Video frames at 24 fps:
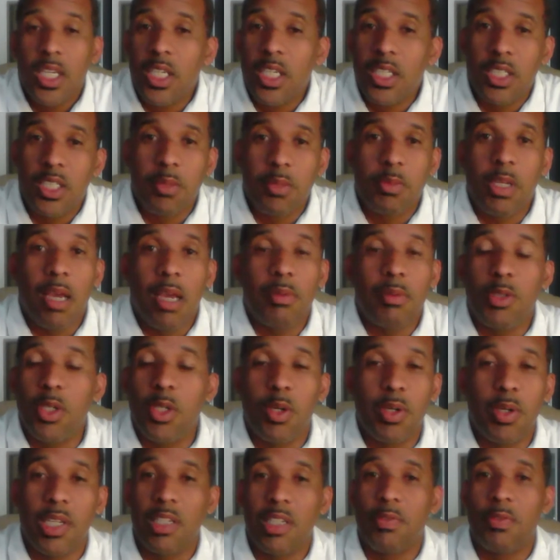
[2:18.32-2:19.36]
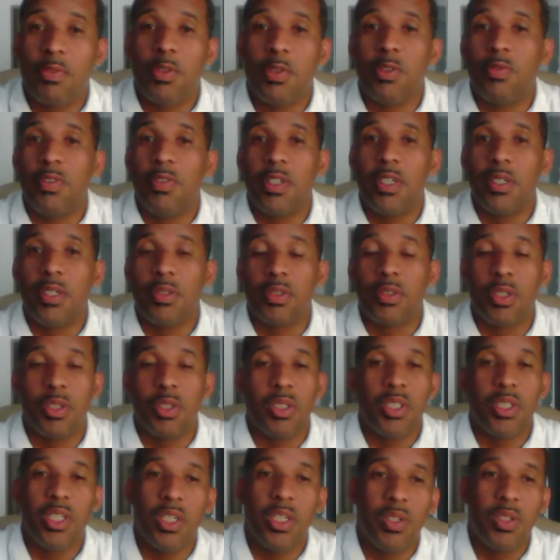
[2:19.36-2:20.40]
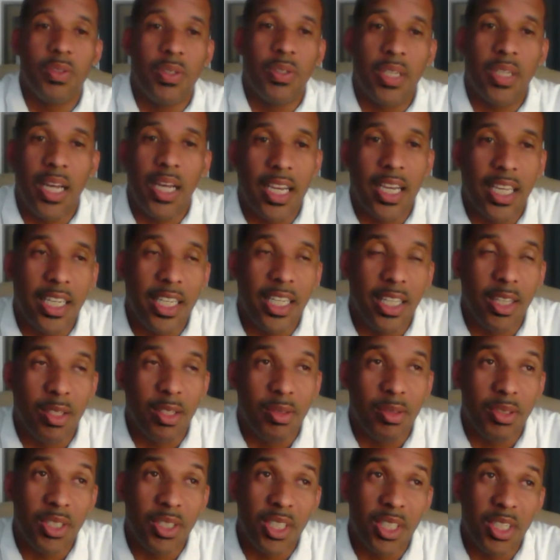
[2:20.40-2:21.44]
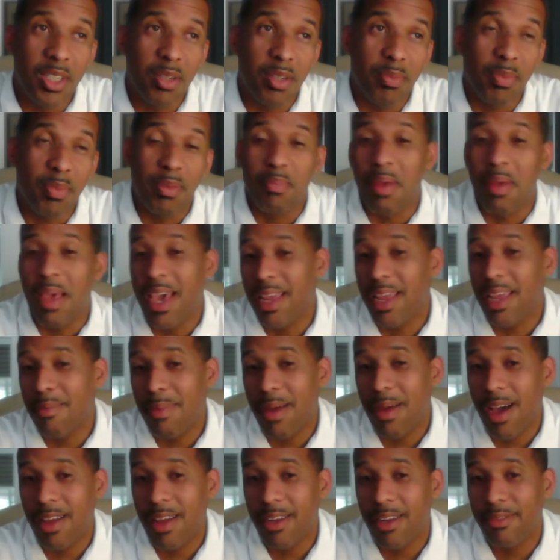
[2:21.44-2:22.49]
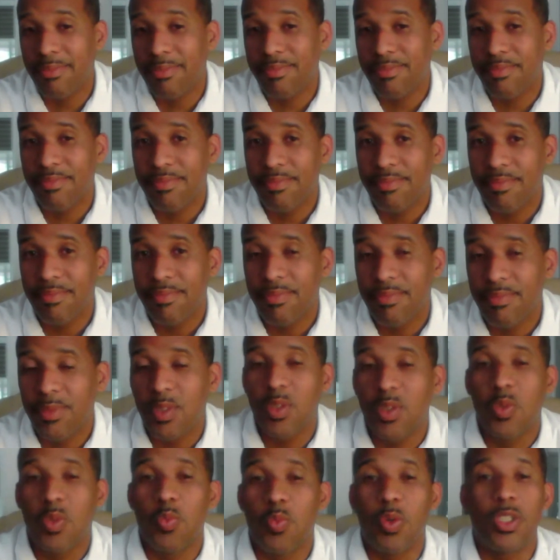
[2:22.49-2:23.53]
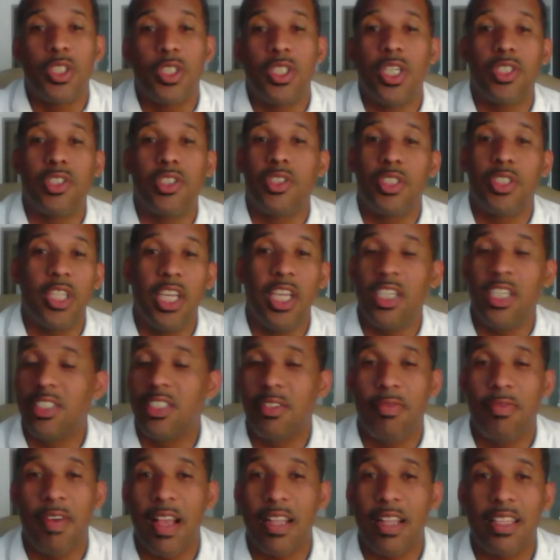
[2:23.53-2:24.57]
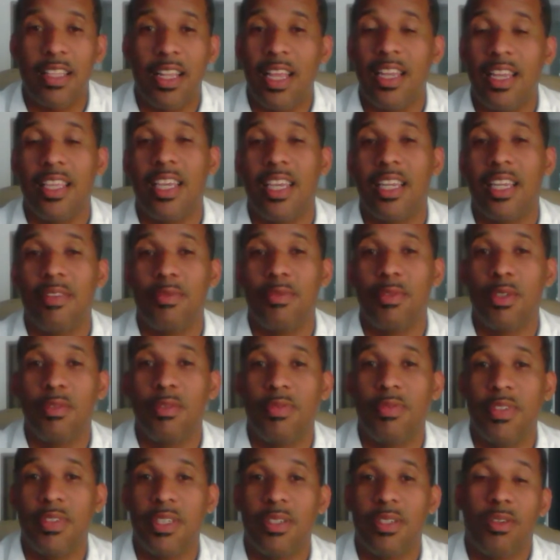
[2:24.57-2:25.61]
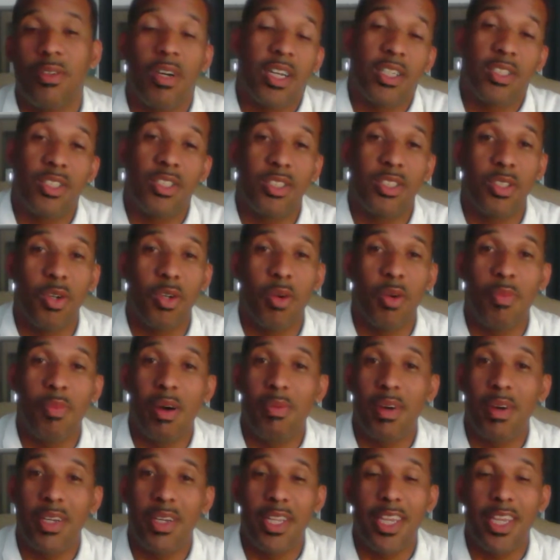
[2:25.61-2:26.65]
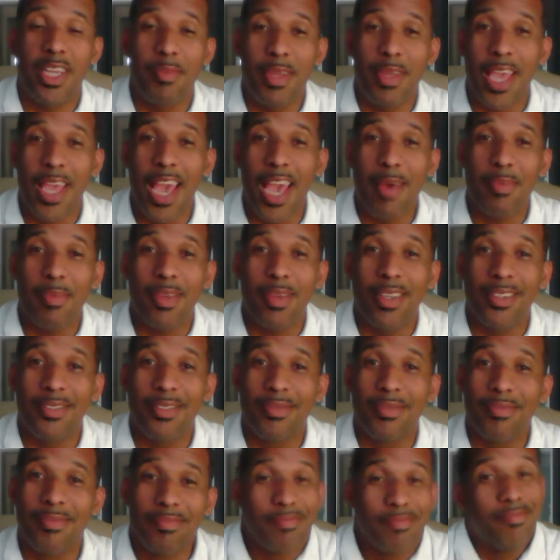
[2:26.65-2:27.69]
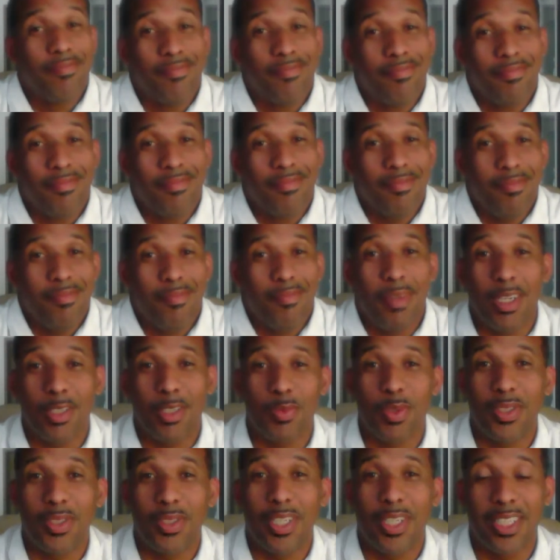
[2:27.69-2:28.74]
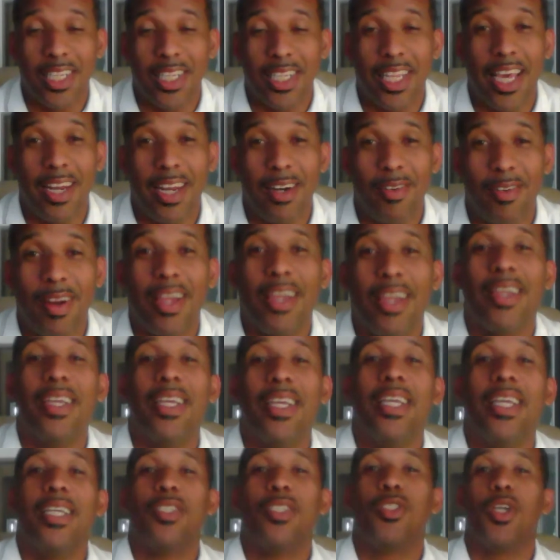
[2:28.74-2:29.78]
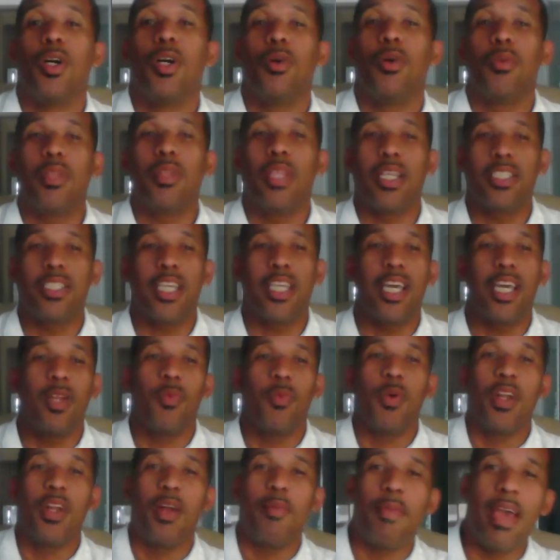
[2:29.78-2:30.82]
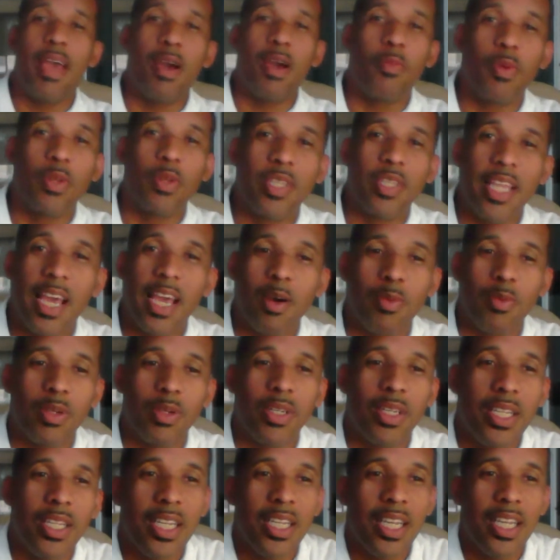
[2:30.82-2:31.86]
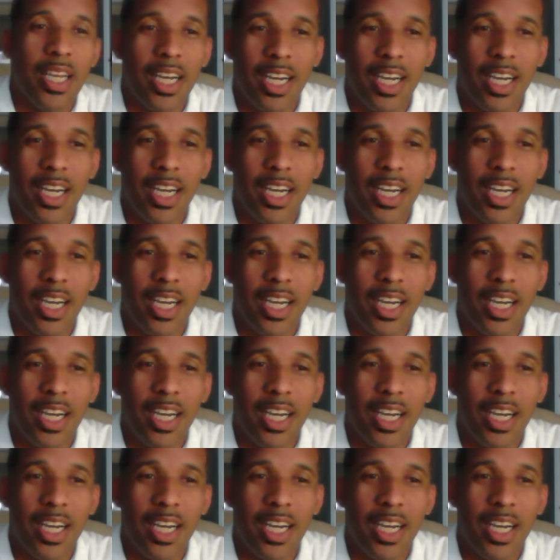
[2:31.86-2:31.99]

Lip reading: Sometimes you don't get the full fill. So, you know, I can either sit here and be mad about it, which doesn't change the fact that I didn't get the full fill, or I could just go about my day and be happy. Might as well take the latter, right? So that's kind of where I'm at with that one.